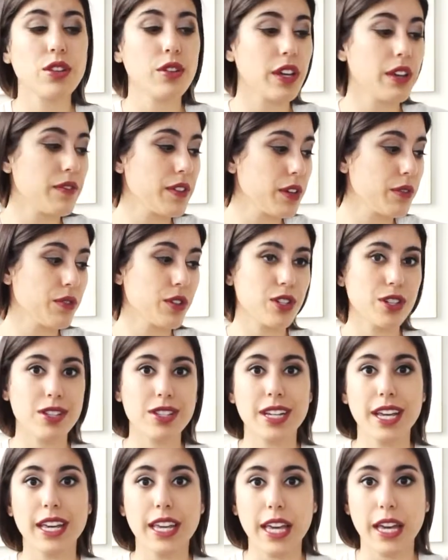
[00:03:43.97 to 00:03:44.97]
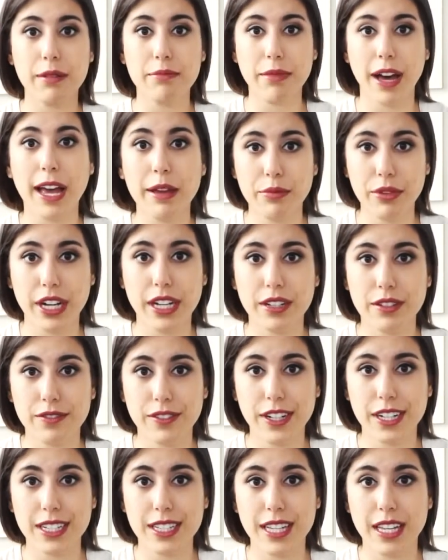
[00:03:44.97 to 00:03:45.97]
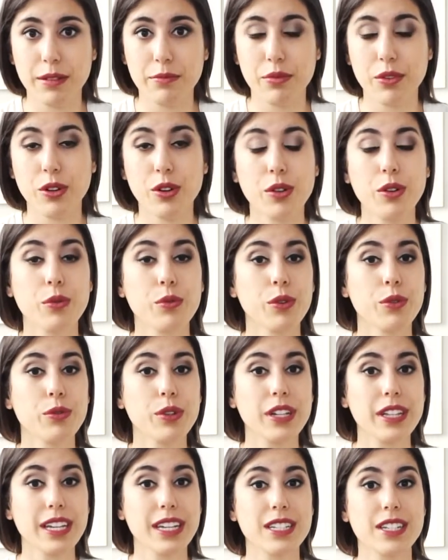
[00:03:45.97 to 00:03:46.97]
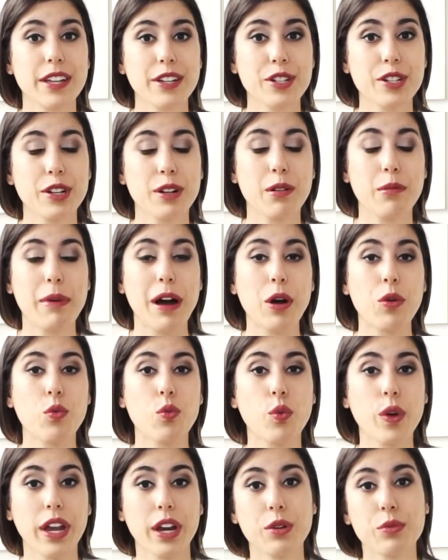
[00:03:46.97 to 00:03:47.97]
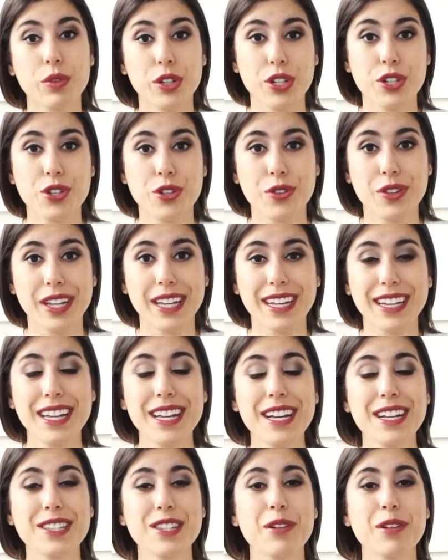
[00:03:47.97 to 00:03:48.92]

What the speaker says: So even if we're just taking my brand, for example, we're really intentional about where we're shooting.